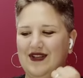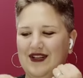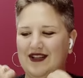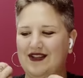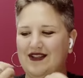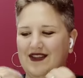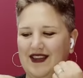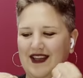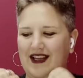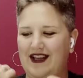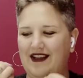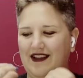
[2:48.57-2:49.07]
it
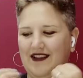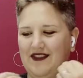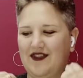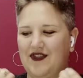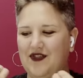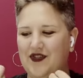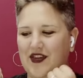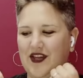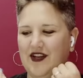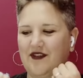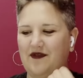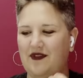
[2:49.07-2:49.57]
like
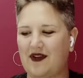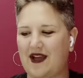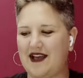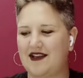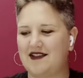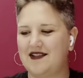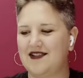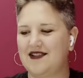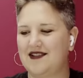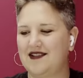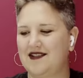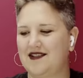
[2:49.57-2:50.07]
that
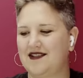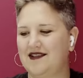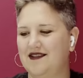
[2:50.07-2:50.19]
fast.